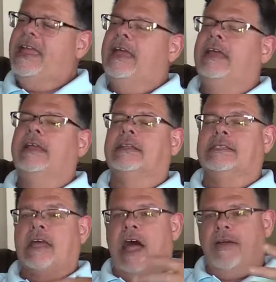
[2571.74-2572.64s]

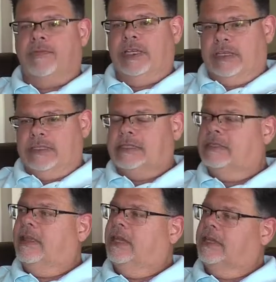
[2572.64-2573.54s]
it's obvious
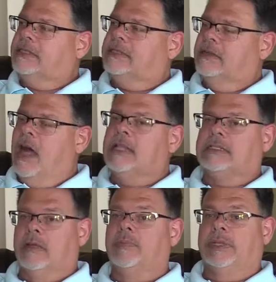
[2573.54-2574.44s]
that it's not
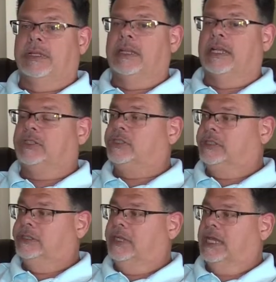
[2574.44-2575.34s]
something that
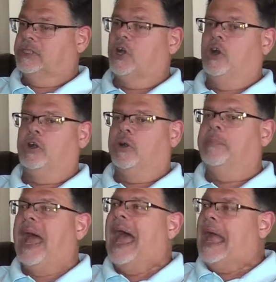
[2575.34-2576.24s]
she has turned her
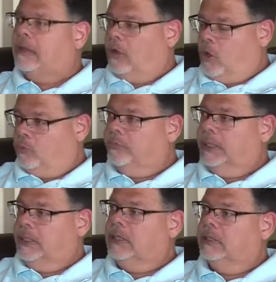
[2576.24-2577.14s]
back on
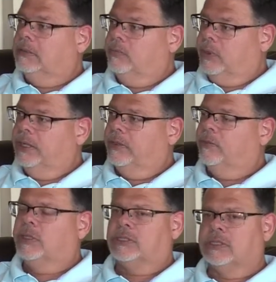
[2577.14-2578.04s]
me with,
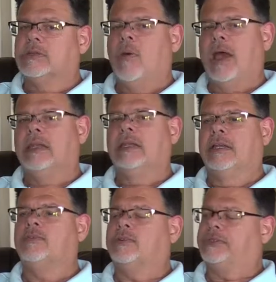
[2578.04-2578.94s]
which is quite an
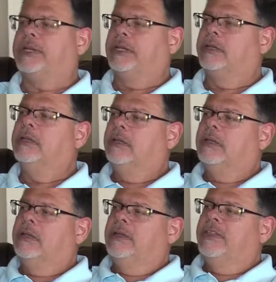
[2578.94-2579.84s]
interesting
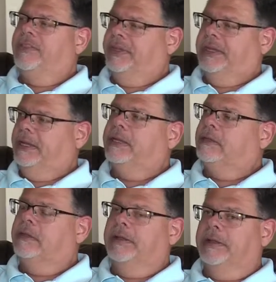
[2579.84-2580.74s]
thing,
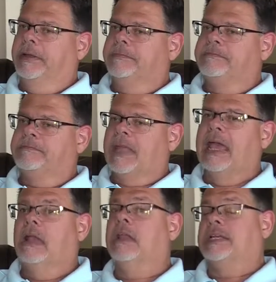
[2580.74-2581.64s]

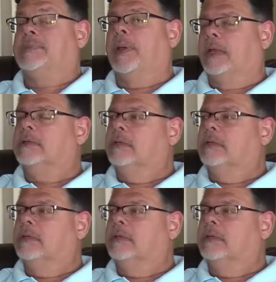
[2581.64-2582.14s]
and unexpected,